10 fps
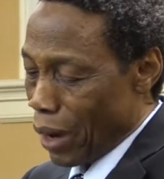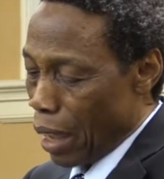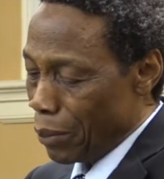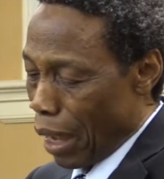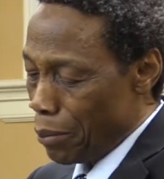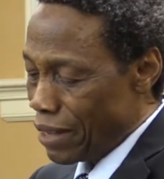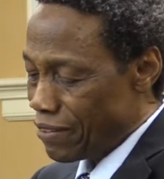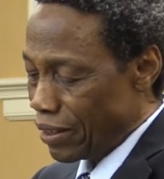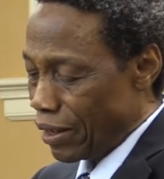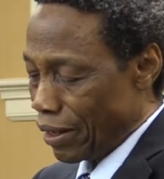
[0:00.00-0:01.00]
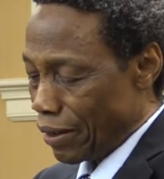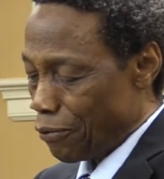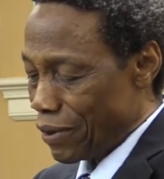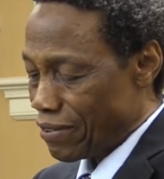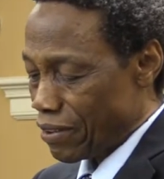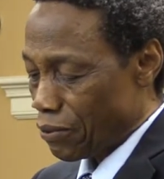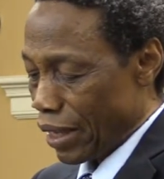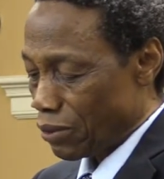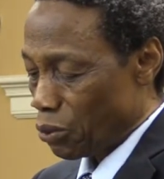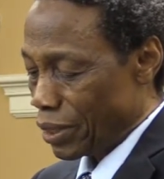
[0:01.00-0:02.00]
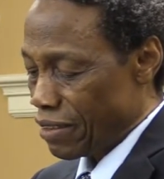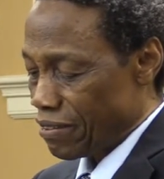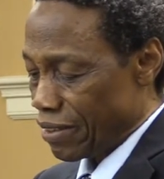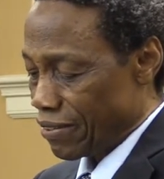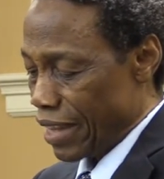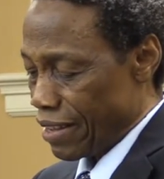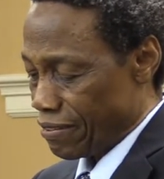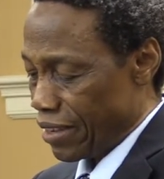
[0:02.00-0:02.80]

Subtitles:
were amazing references to these snakes.